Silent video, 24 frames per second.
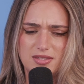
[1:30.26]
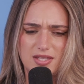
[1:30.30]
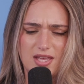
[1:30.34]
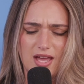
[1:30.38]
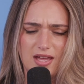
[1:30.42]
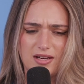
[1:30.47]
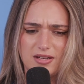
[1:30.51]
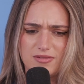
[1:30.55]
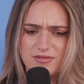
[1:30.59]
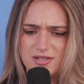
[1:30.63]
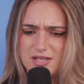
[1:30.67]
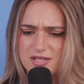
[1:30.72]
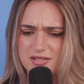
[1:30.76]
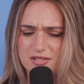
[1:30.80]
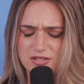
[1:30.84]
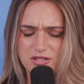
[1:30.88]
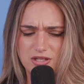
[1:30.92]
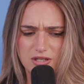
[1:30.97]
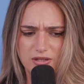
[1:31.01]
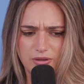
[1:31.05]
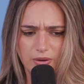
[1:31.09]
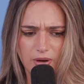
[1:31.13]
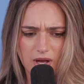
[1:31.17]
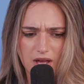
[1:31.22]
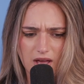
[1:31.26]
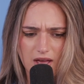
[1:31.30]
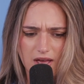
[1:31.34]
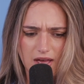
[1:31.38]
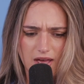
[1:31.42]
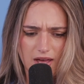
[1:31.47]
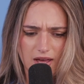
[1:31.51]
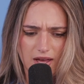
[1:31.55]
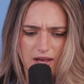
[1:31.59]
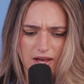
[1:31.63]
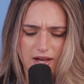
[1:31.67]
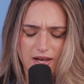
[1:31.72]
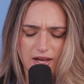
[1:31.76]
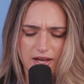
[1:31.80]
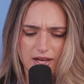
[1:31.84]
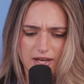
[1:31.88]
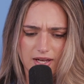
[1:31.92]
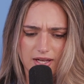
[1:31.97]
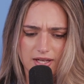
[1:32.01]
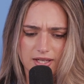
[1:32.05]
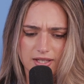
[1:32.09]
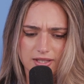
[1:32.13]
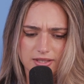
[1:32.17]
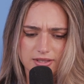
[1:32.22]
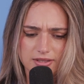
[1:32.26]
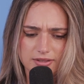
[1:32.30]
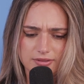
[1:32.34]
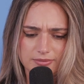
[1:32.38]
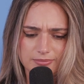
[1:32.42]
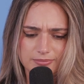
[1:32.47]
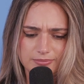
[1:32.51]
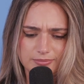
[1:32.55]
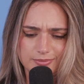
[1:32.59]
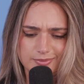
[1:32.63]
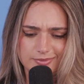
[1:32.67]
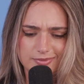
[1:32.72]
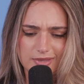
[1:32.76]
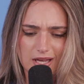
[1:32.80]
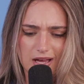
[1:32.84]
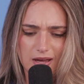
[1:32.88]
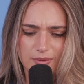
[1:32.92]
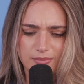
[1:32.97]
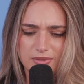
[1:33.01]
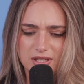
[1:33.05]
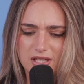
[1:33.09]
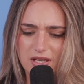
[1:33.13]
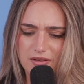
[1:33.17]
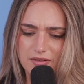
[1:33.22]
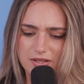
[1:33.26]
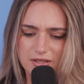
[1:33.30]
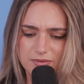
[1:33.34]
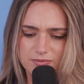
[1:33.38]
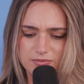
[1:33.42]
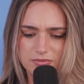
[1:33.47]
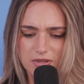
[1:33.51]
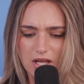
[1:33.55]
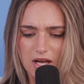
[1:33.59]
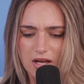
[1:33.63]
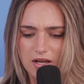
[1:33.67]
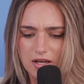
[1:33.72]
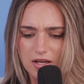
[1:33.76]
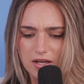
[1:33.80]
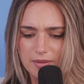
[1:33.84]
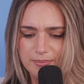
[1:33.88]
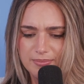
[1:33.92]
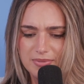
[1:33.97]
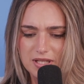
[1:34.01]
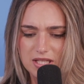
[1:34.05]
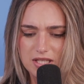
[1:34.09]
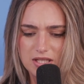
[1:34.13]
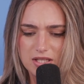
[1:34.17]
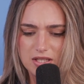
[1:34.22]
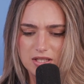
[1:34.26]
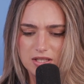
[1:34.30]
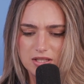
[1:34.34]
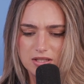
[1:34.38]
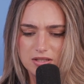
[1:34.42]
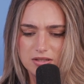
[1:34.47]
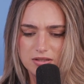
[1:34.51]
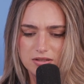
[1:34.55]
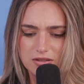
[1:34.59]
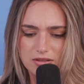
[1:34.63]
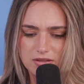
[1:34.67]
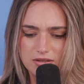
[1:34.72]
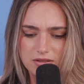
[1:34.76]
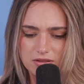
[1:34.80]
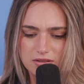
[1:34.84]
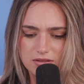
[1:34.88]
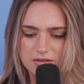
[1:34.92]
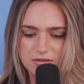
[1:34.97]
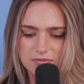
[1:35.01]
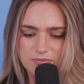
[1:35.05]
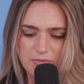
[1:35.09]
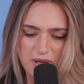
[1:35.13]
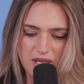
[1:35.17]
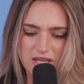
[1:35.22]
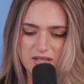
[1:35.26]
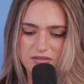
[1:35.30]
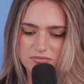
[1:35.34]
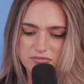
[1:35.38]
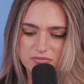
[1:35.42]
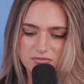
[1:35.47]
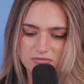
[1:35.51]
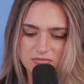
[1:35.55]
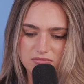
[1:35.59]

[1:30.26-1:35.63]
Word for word: the end of season two. Uh, I'm going to give it a uh, B. B.